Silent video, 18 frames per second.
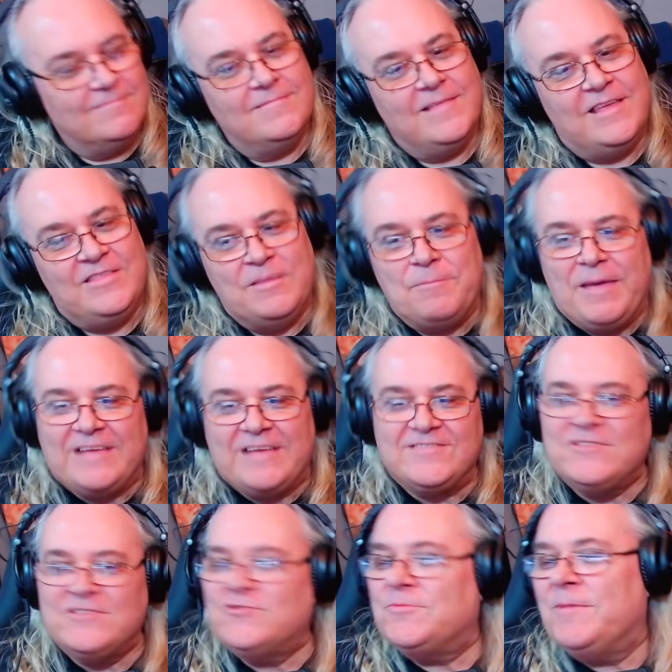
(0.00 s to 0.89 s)
the
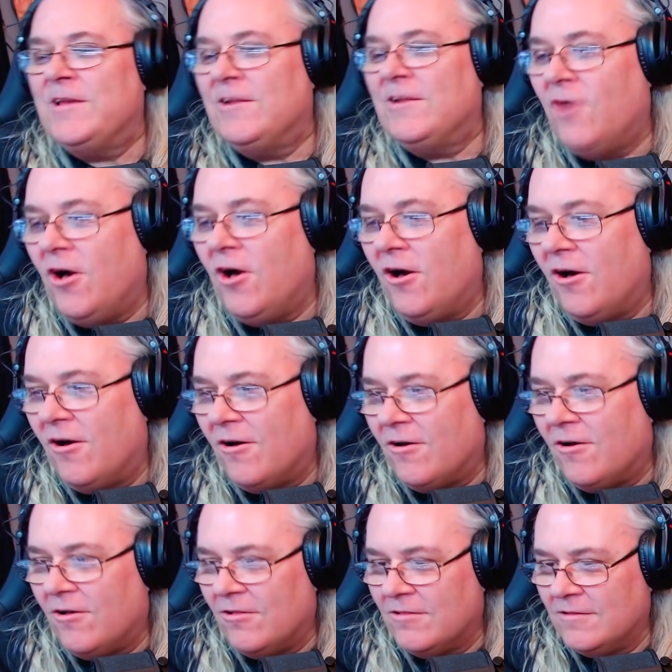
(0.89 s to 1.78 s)
best instrument of all is
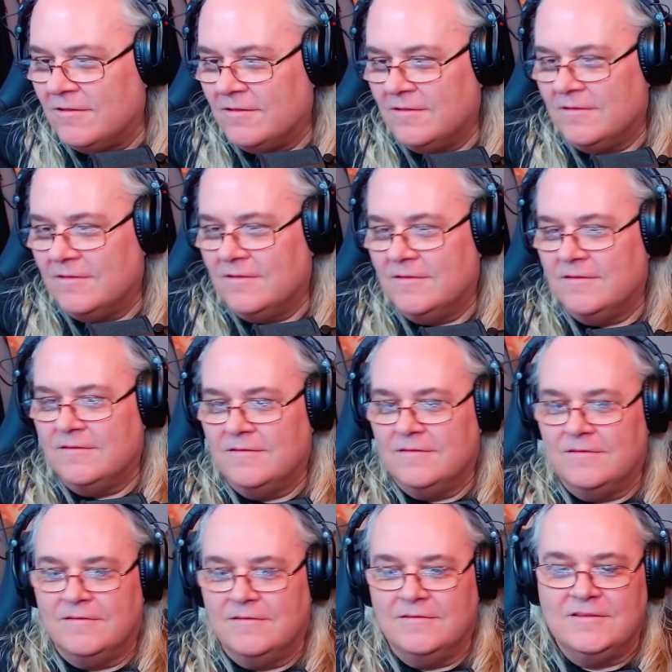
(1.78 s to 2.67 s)

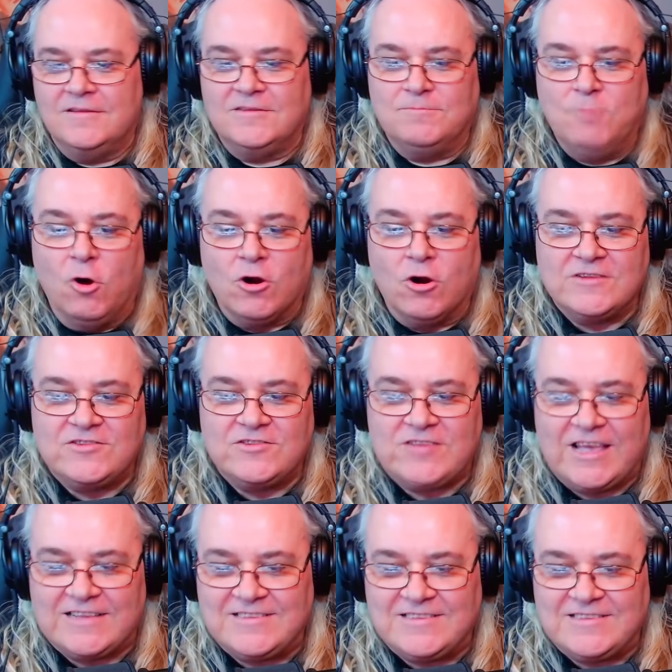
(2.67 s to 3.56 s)

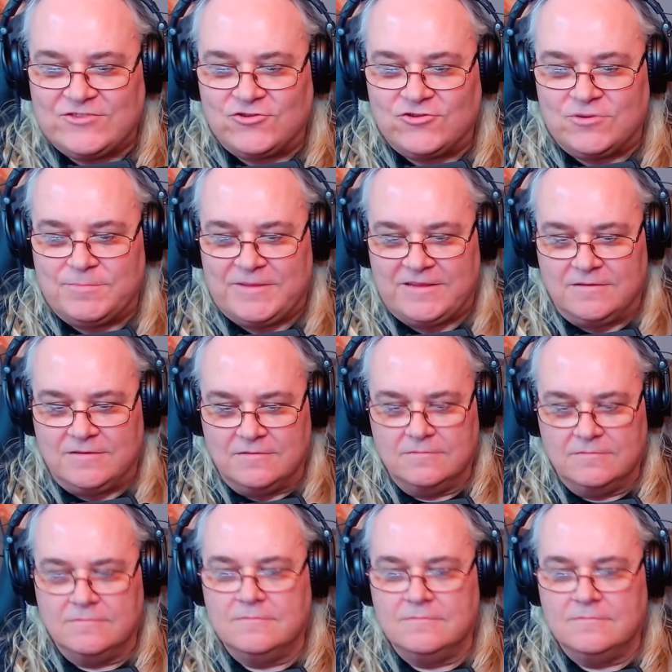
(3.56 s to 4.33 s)
Morissette's instrument.